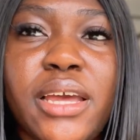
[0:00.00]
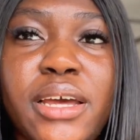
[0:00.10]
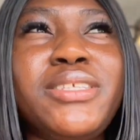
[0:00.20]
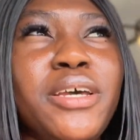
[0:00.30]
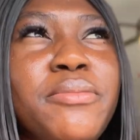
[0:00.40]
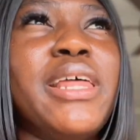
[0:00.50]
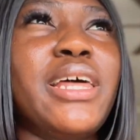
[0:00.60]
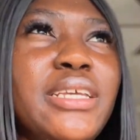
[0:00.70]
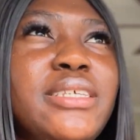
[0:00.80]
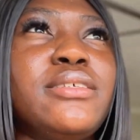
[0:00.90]
until my
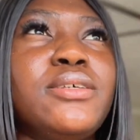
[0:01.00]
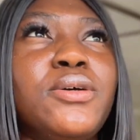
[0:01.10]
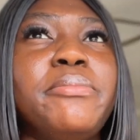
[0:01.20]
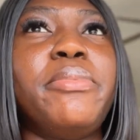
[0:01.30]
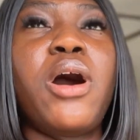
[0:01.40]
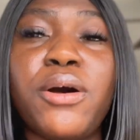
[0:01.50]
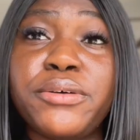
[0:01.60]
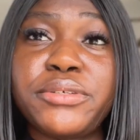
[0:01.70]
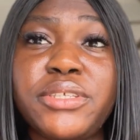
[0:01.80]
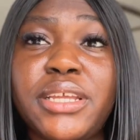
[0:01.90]
license could
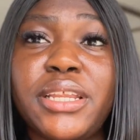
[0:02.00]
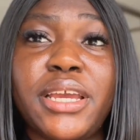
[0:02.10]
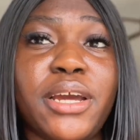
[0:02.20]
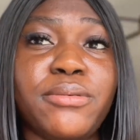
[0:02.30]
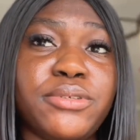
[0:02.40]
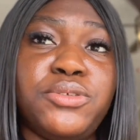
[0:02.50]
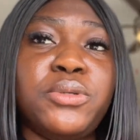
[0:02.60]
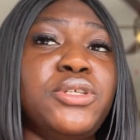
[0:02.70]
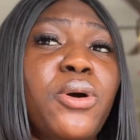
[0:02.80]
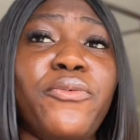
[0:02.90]
post, and then I would
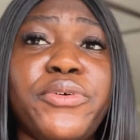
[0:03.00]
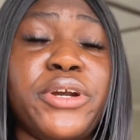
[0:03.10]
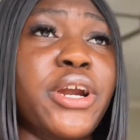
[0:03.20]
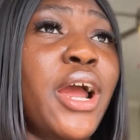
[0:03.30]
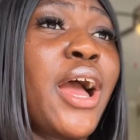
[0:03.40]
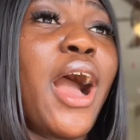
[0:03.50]
switch over.